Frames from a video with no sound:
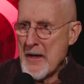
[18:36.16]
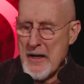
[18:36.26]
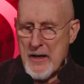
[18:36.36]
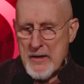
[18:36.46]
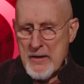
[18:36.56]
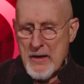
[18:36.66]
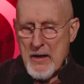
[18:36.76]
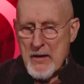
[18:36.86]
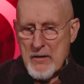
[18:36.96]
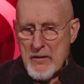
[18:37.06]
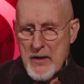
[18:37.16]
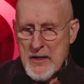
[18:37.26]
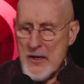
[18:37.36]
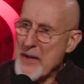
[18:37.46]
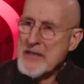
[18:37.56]
and uh,
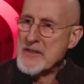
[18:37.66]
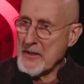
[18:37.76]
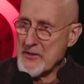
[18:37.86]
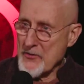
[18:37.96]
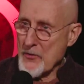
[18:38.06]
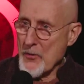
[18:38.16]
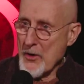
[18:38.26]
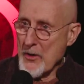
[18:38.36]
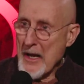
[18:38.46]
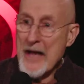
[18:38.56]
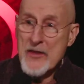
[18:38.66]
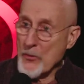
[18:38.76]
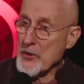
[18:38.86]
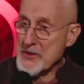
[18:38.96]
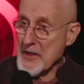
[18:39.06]
in the best sense of the word and the
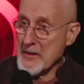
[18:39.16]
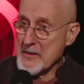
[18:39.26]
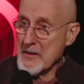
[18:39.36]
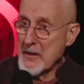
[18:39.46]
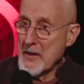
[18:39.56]
worst sense.